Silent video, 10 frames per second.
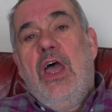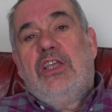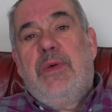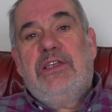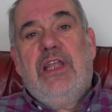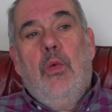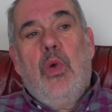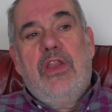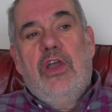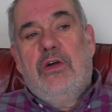especially
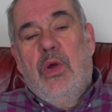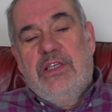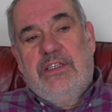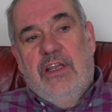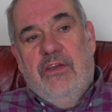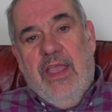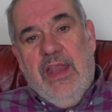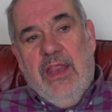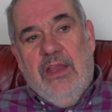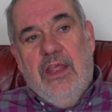when you're a Westerner
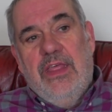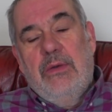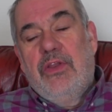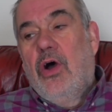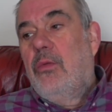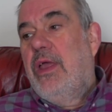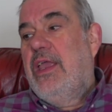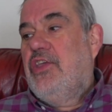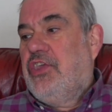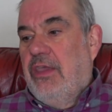in India, they will
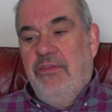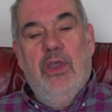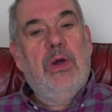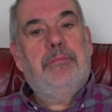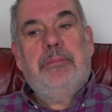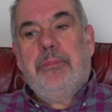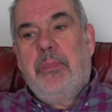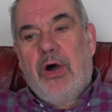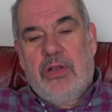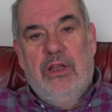normally give you a
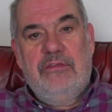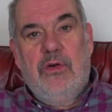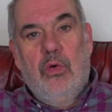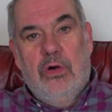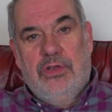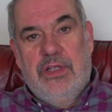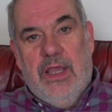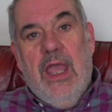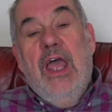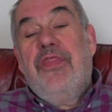bottle of
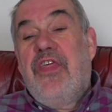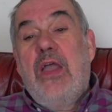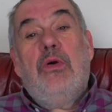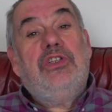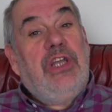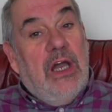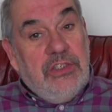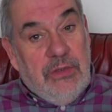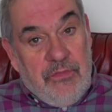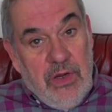water. They will
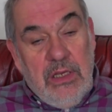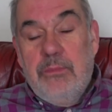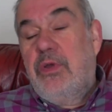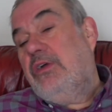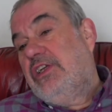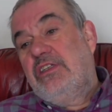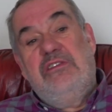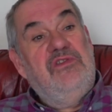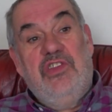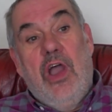charge you for it, which
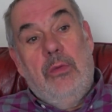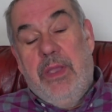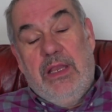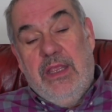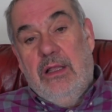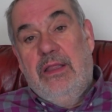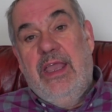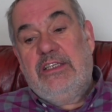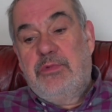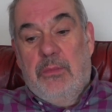is no big deal.
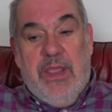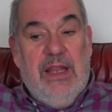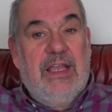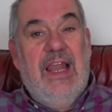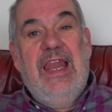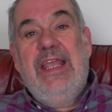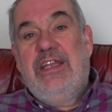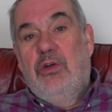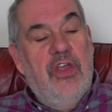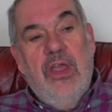It's probably like a
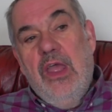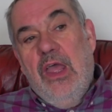litre of